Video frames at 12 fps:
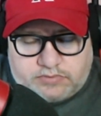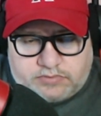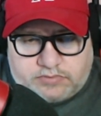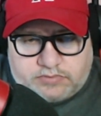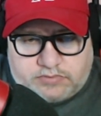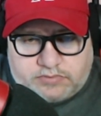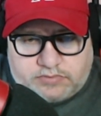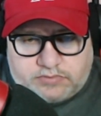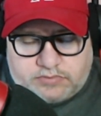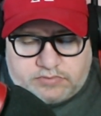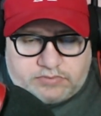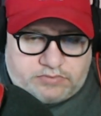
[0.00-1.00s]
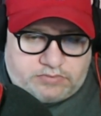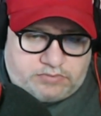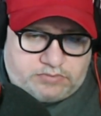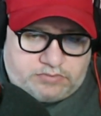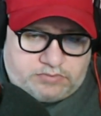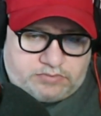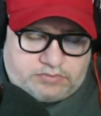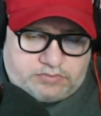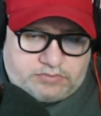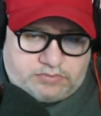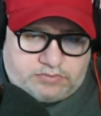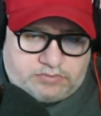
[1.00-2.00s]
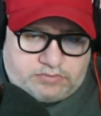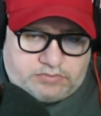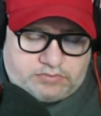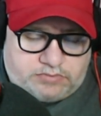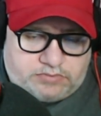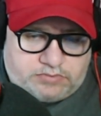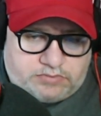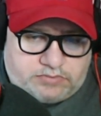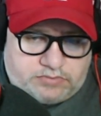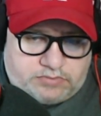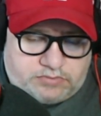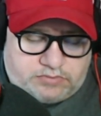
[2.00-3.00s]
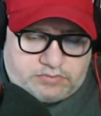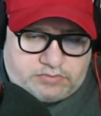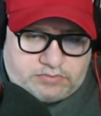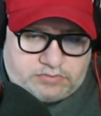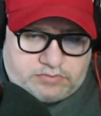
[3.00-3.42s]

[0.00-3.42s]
(silent)